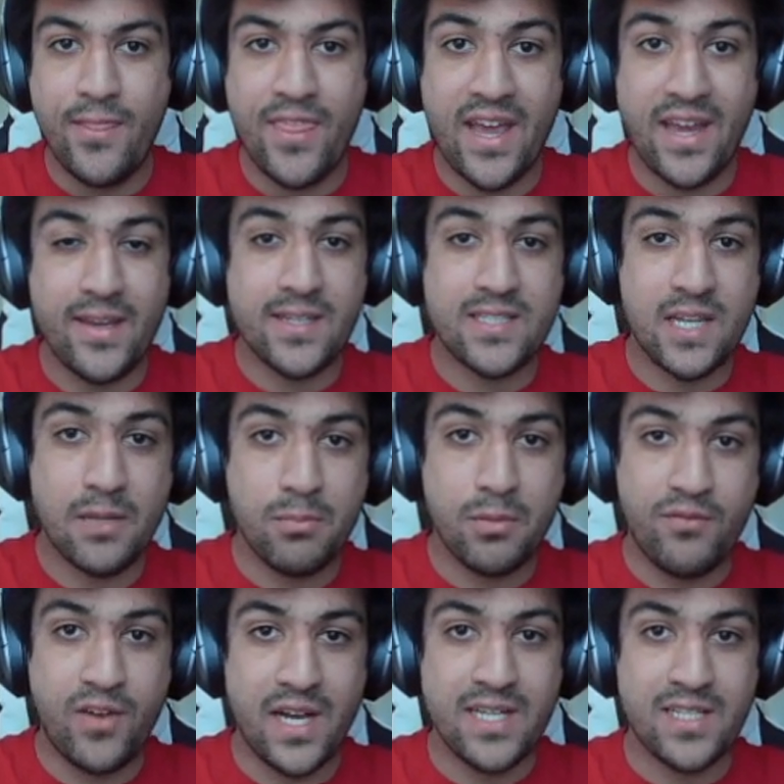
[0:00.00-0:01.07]
that
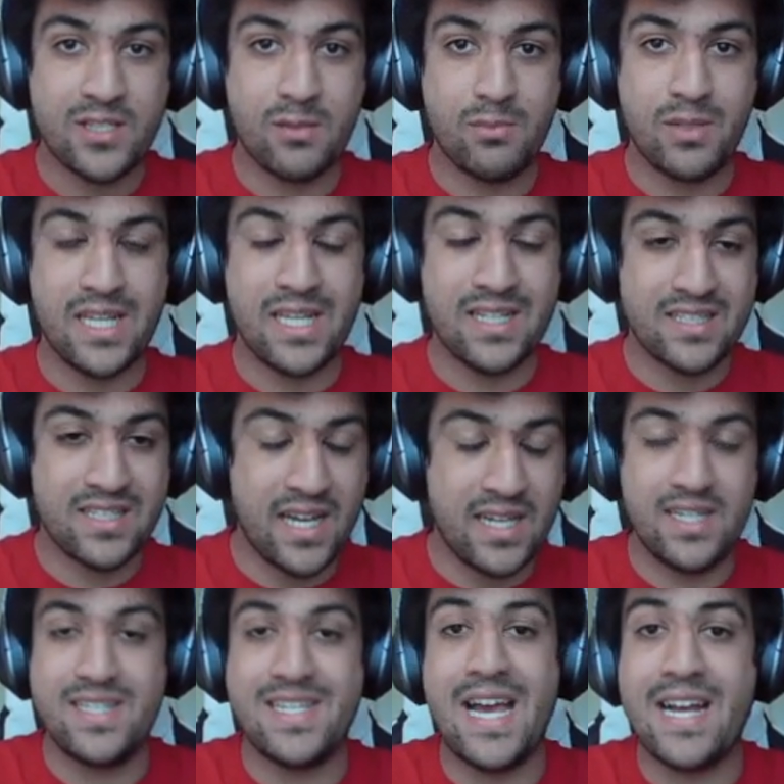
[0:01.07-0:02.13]
exemplifies some king
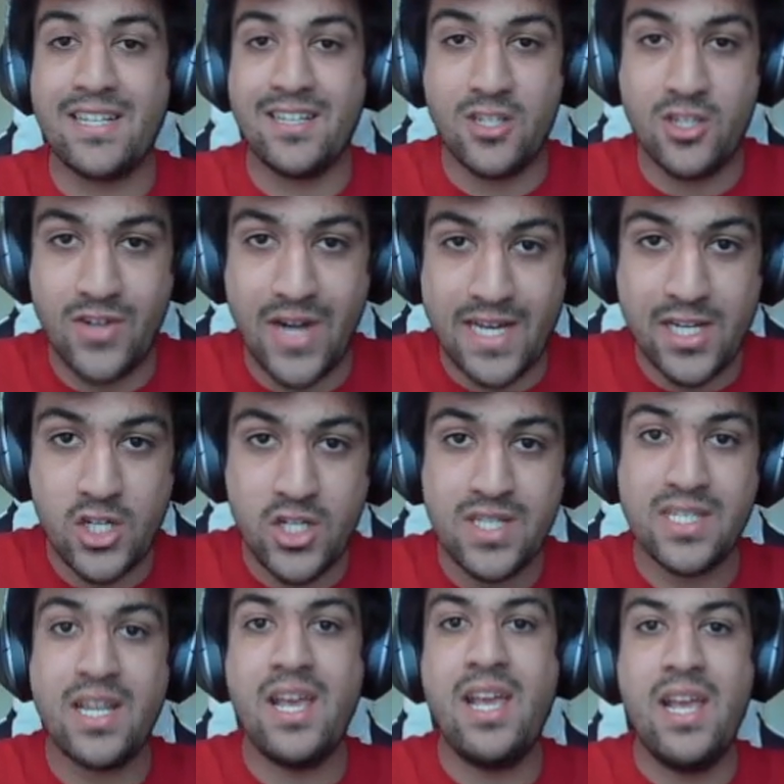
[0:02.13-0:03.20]
side attacking
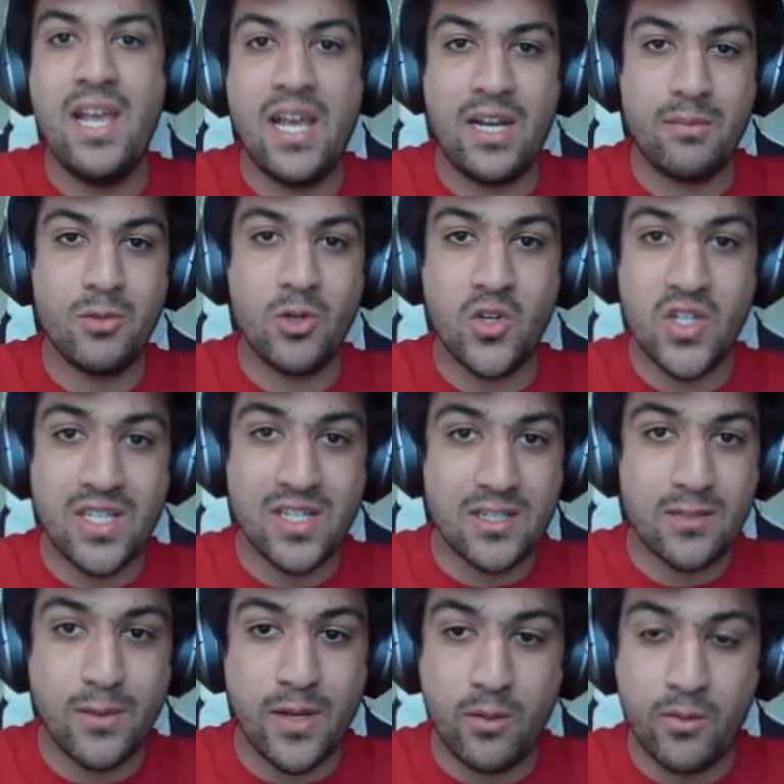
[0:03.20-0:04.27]
strategies, and I'm going to
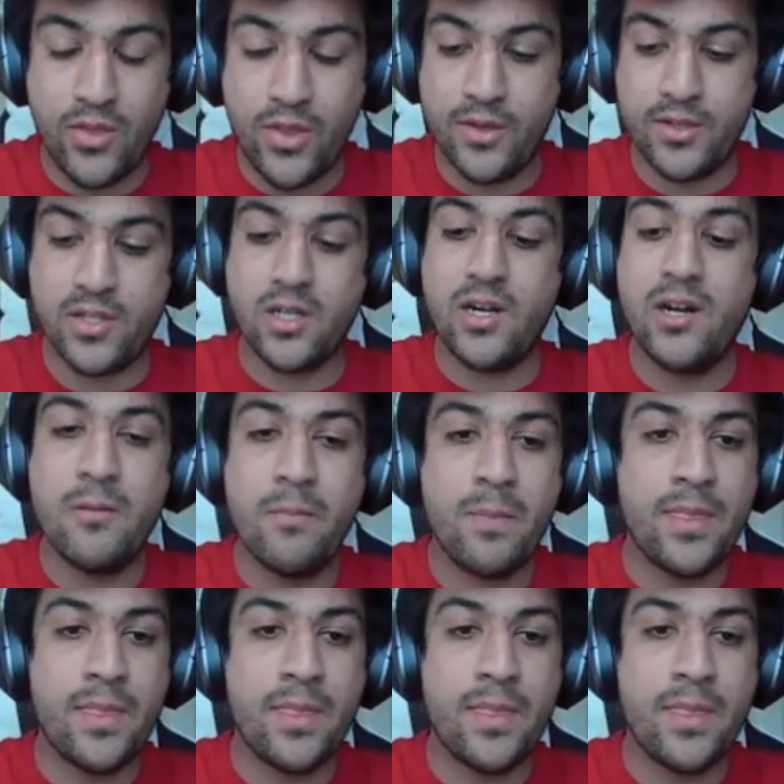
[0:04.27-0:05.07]
explain what those are.